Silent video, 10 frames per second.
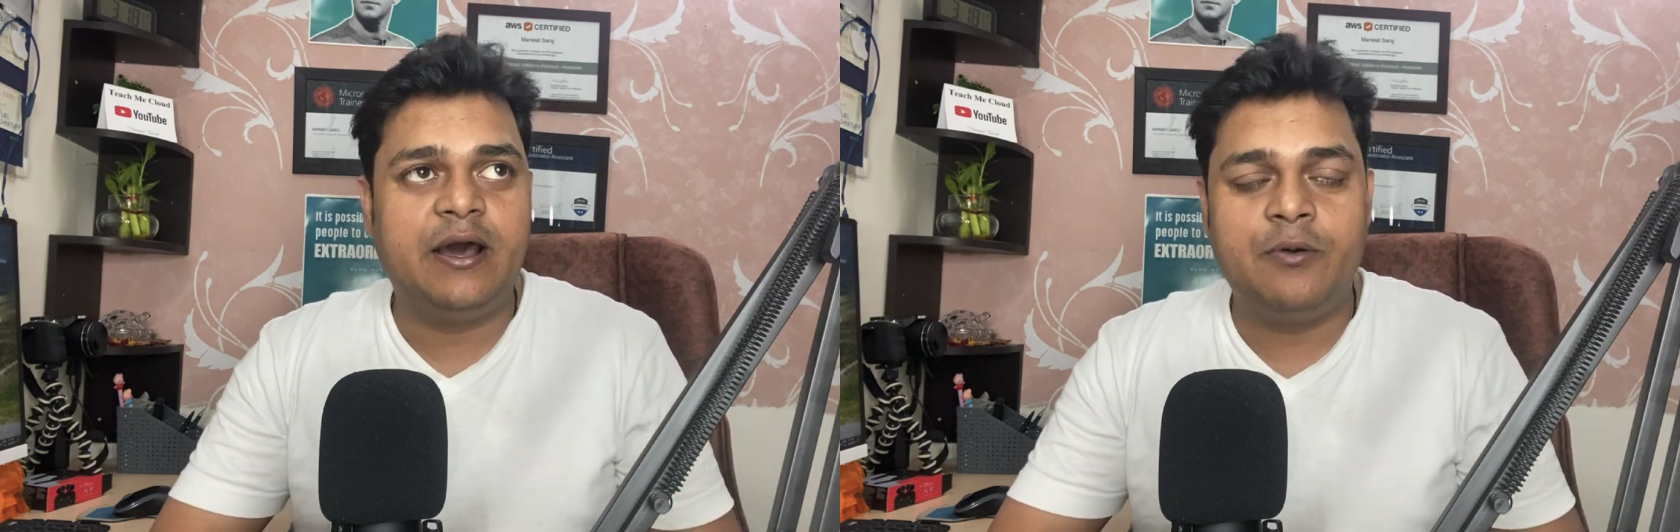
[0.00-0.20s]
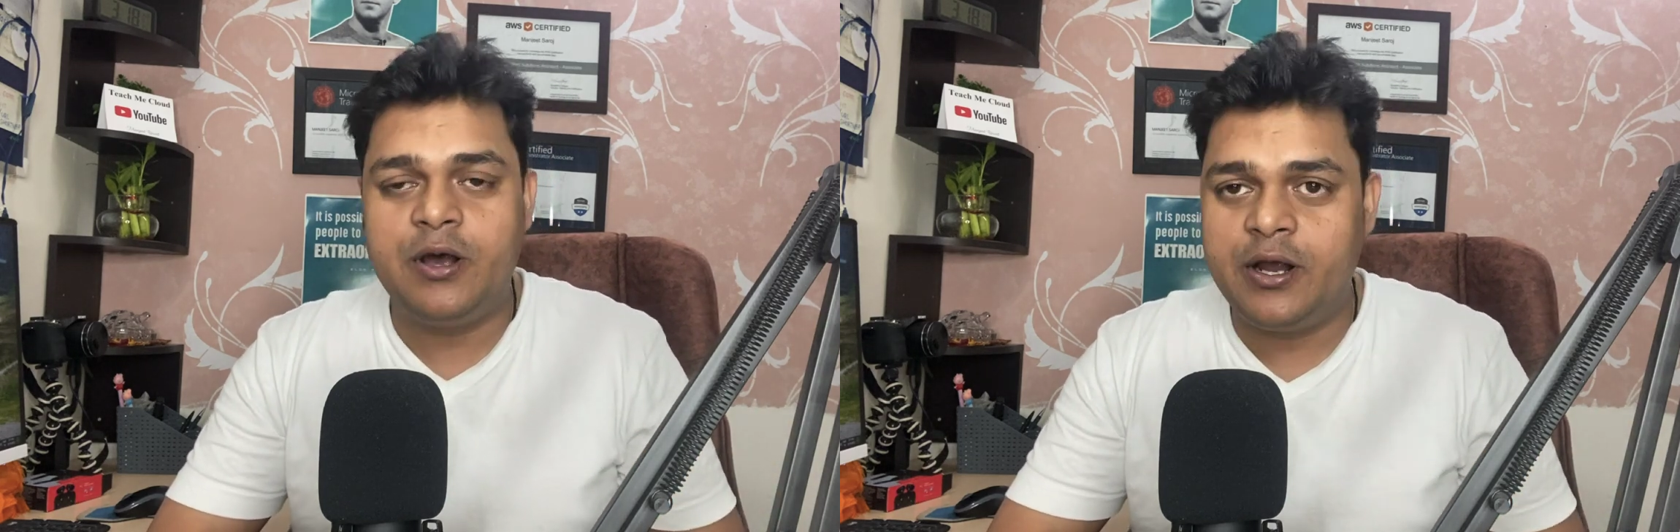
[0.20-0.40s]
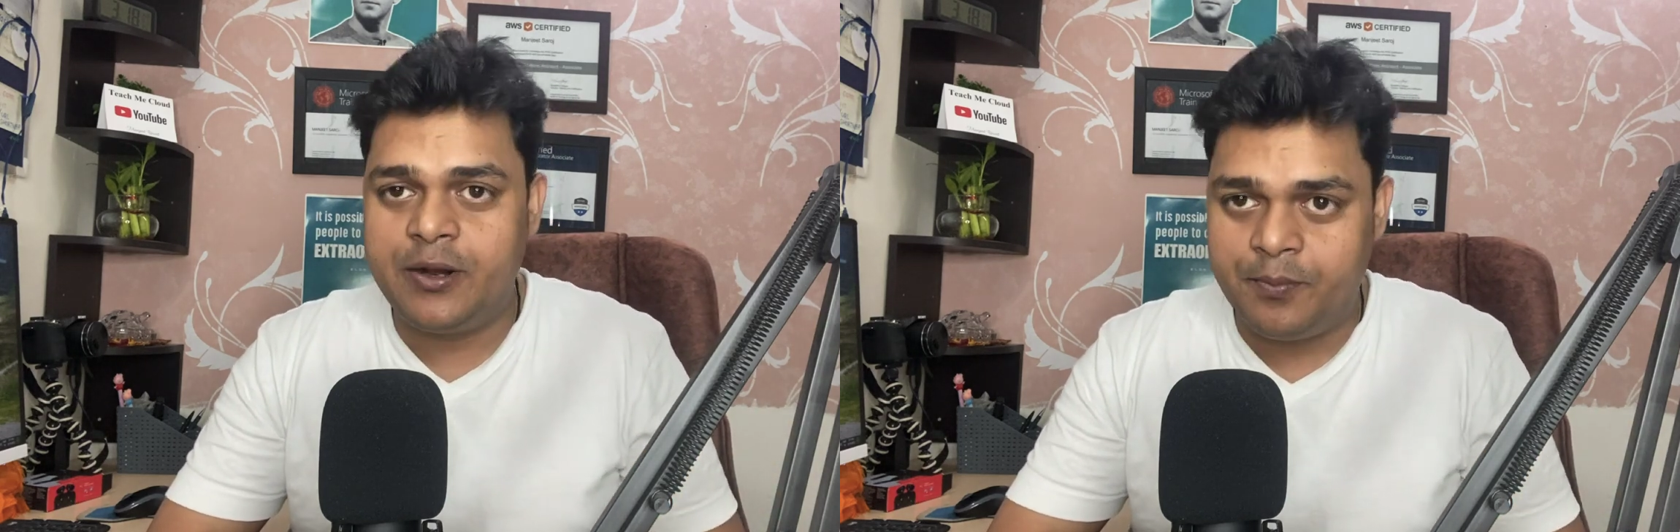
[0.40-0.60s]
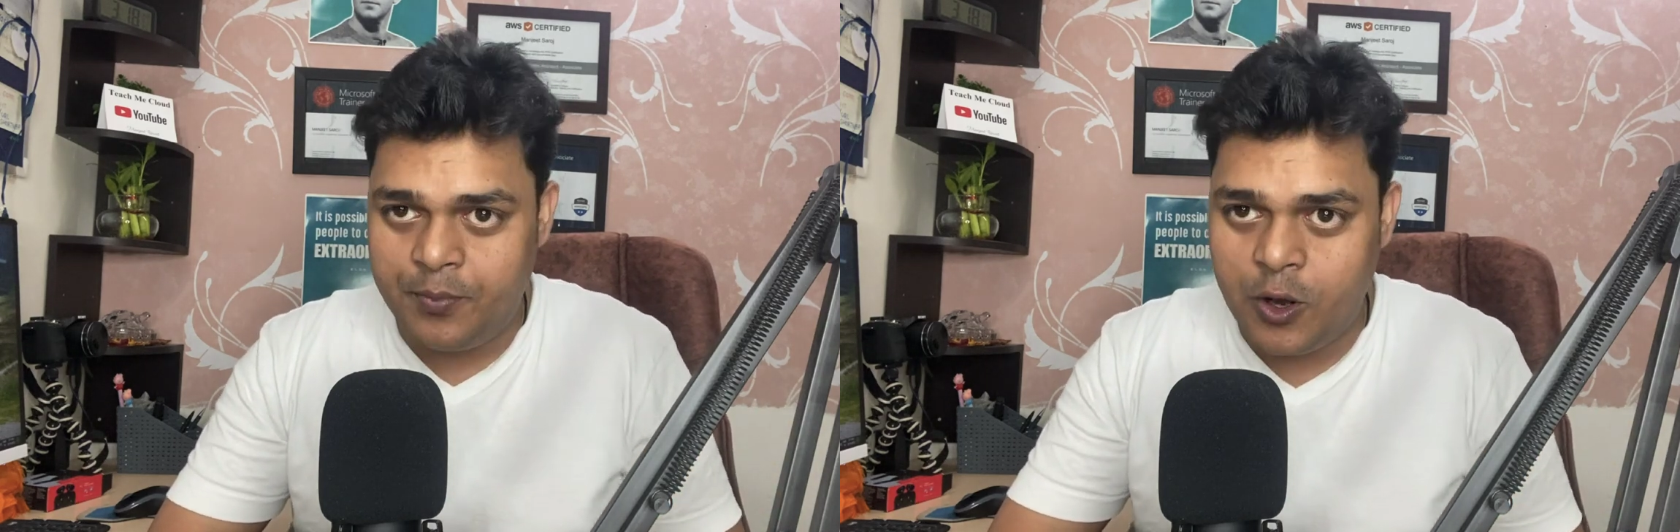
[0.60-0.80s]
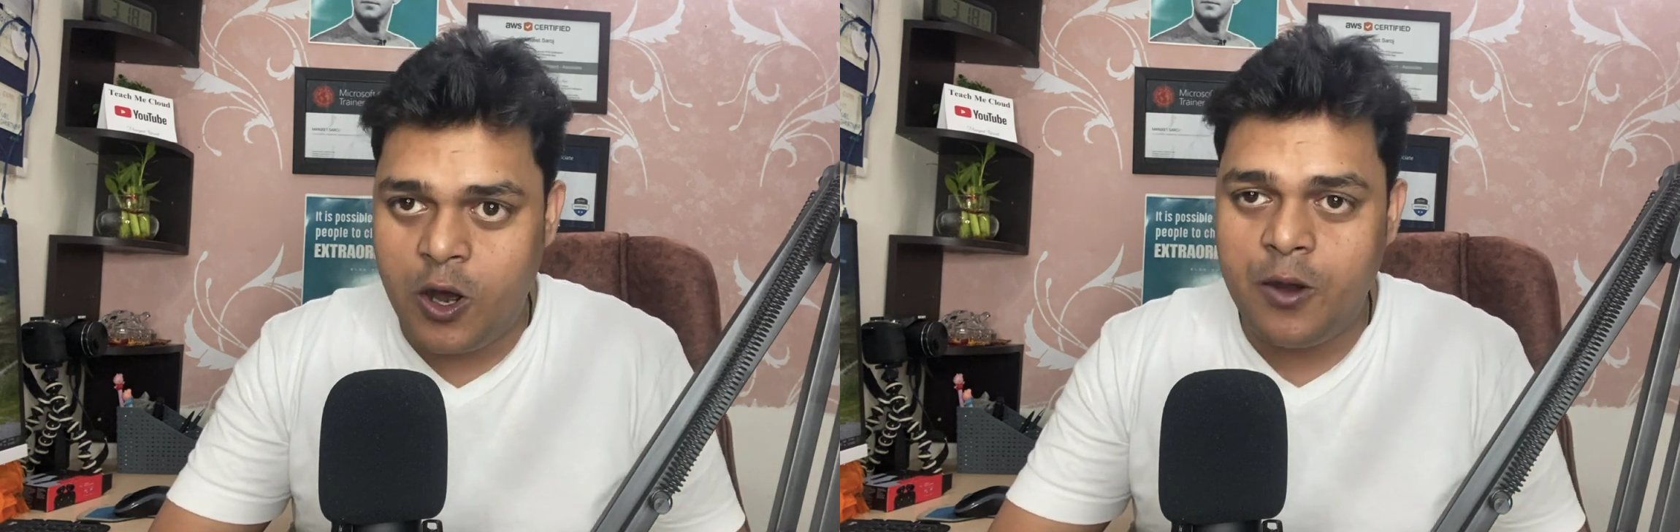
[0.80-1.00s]
our
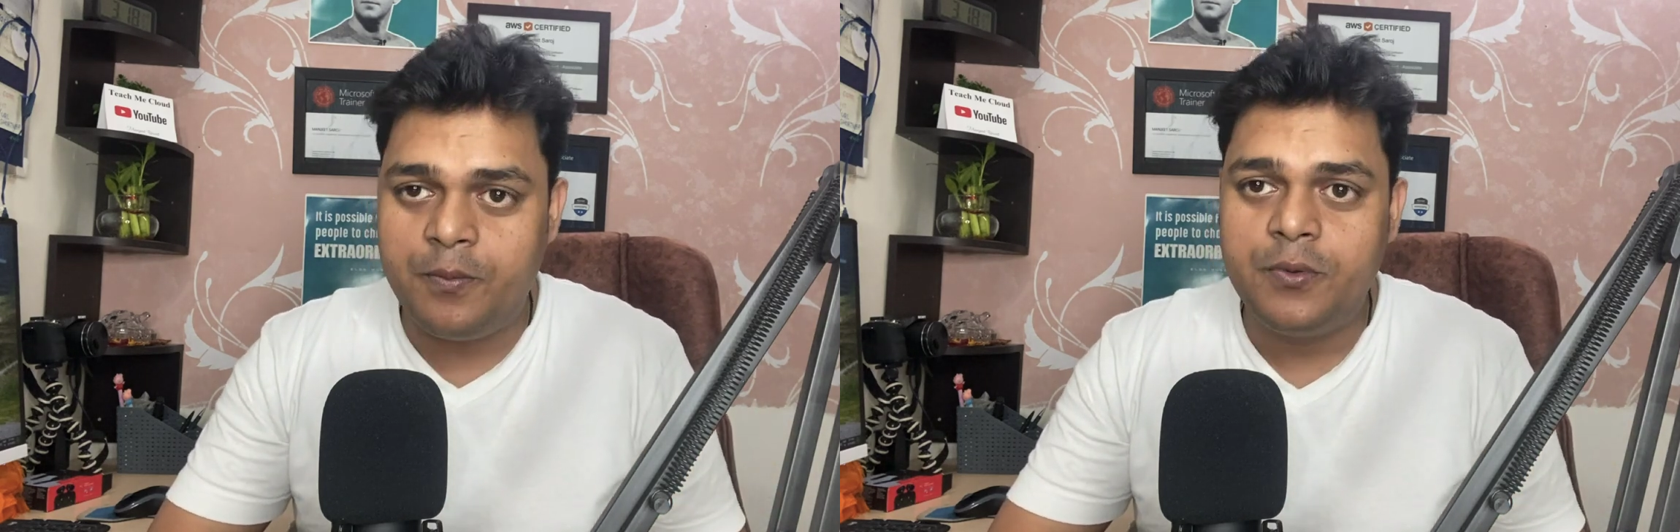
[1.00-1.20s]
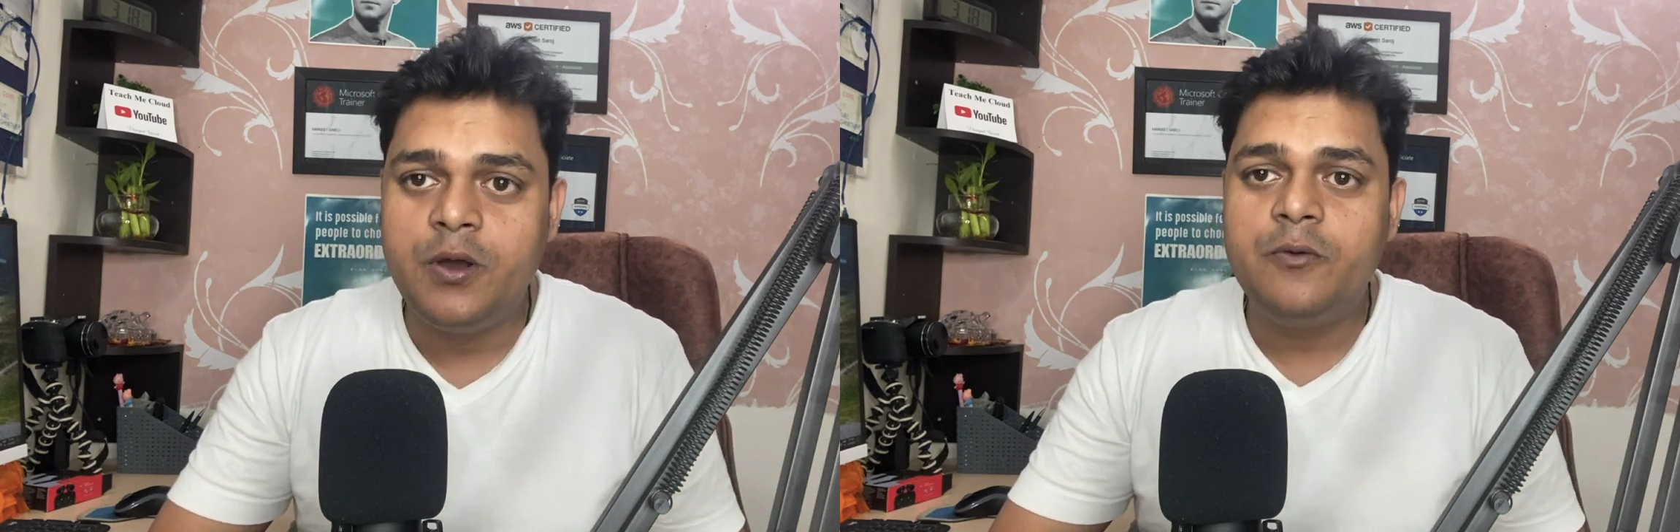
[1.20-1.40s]
blob,